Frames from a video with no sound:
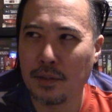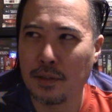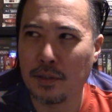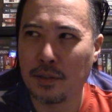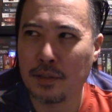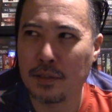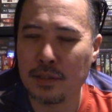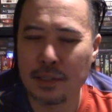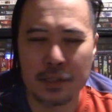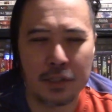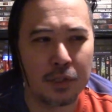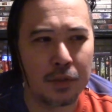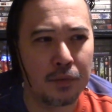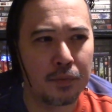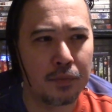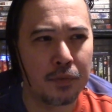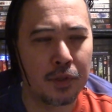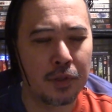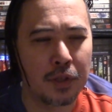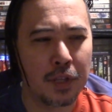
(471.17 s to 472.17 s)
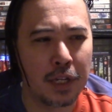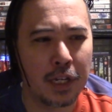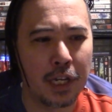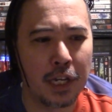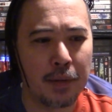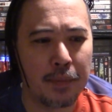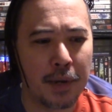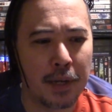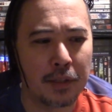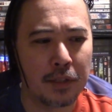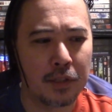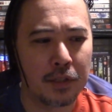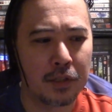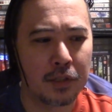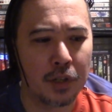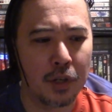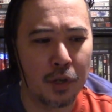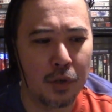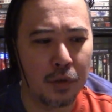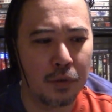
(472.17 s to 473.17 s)
since you're thinking about the
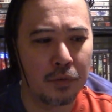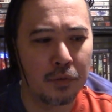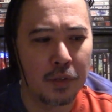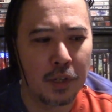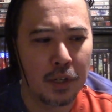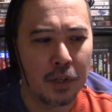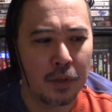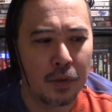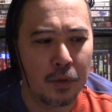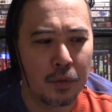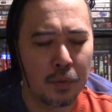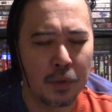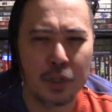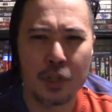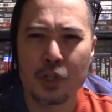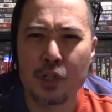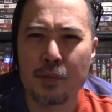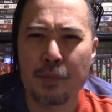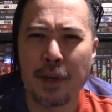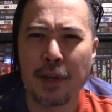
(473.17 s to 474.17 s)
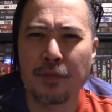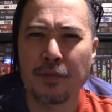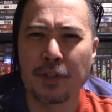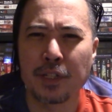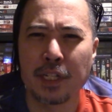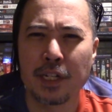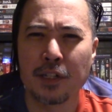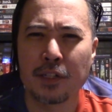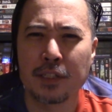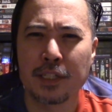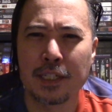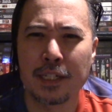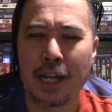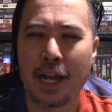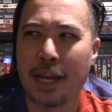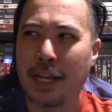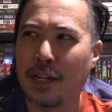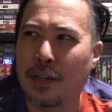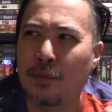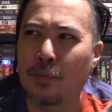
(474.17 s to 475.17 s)
stove, what should you make for dinner
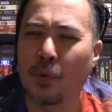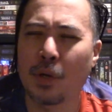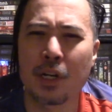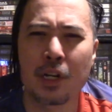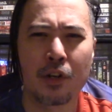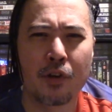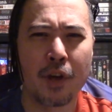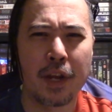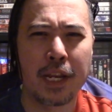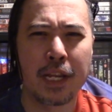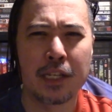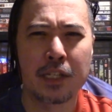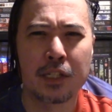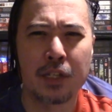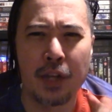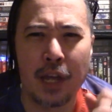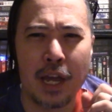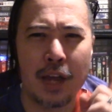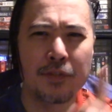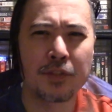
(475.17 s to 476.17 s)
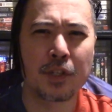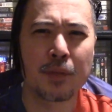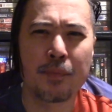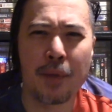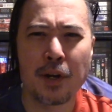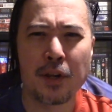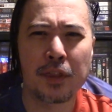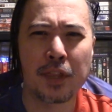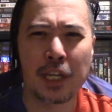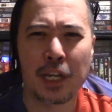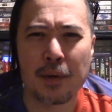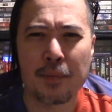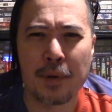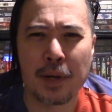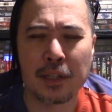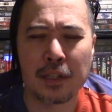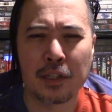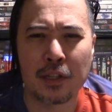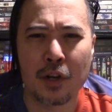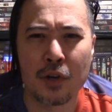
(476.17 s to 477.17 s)
tonight, and what ingredients do you have? So you better think
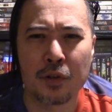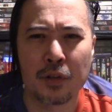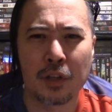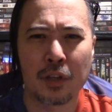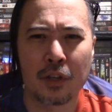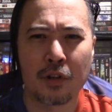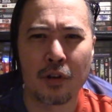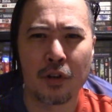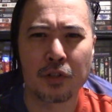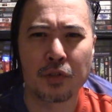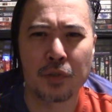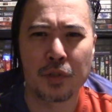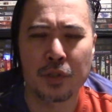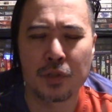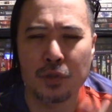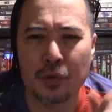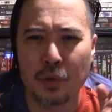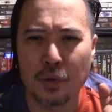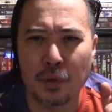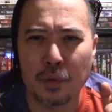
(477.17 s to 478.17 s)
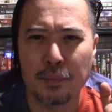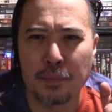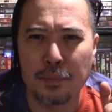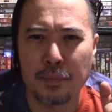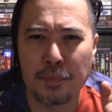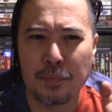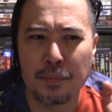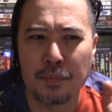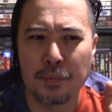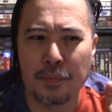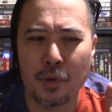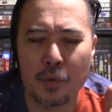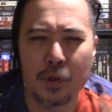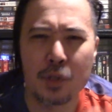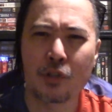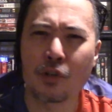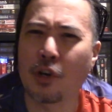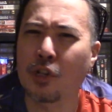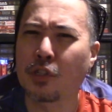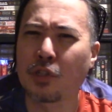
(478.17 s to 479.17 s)
about going to the grocery store, but
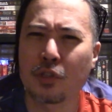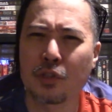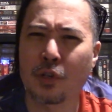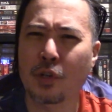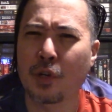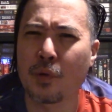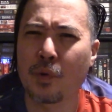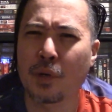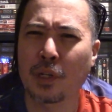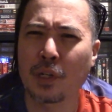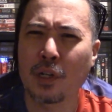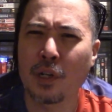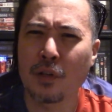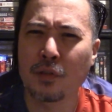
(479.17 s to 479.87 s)
which grocery store do you want to go